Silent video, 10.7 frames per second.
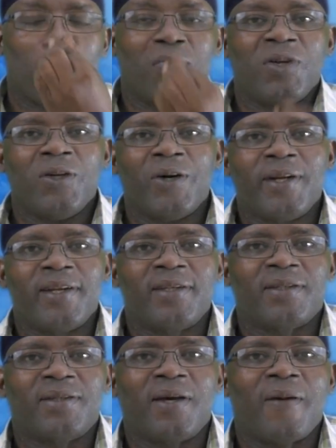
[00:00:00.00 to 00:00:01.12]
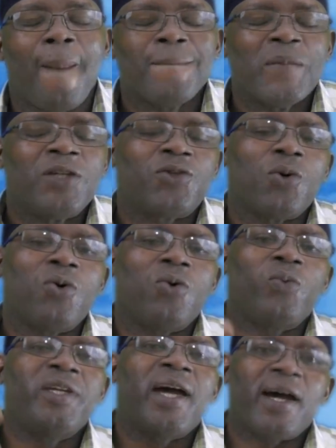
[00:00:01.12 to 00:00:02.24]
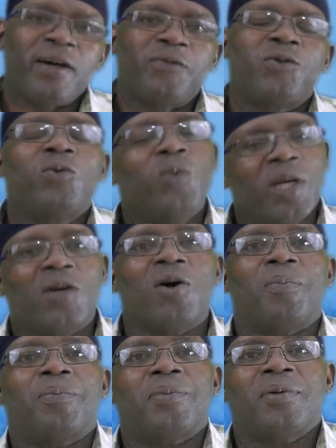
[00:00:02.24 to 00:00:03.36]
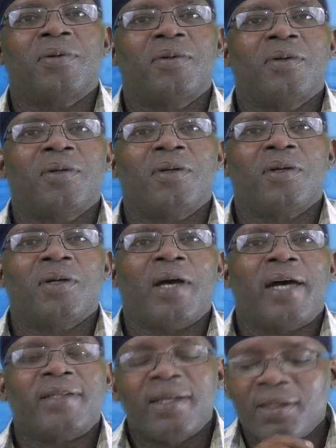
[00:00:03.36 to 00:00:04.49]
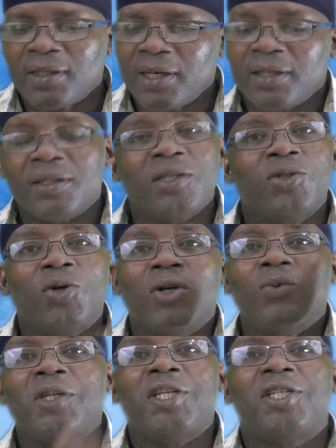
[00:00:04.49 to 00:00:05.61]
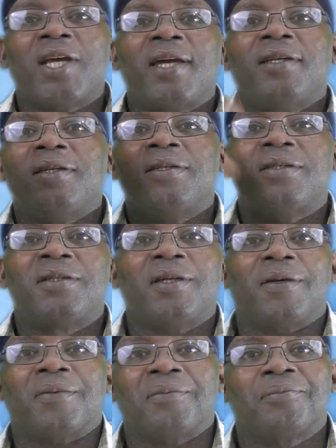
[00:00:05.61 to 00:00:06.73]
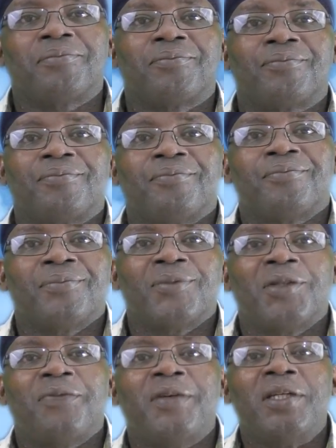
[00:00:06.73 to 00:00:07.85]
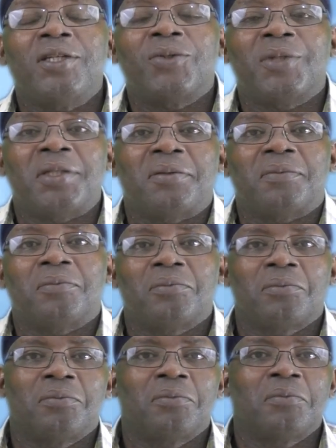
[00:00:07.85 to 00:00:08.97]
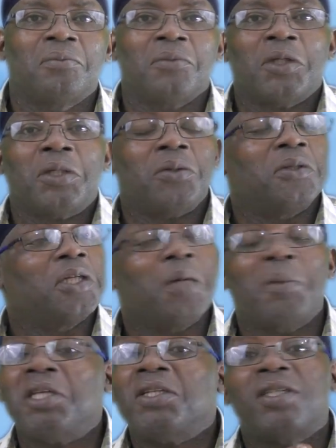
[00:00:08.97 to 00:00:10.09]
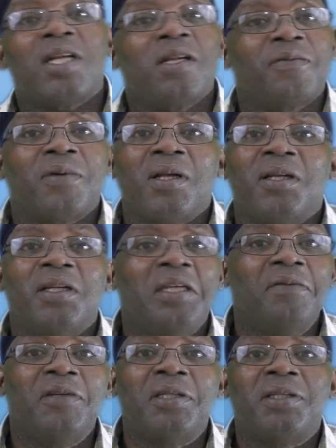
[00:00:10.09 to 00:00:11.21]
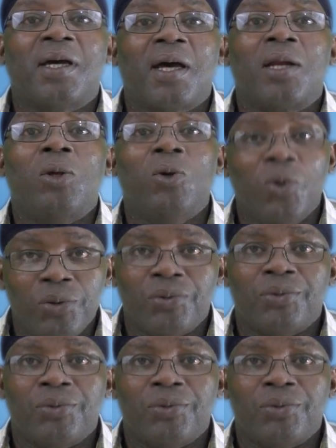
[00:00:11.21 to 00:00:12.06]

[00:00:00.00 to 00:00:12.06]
You understand? So we have to wake up. As I said, done with the Chinese thing. Finish with it. You see them on the shelf, leave it alone.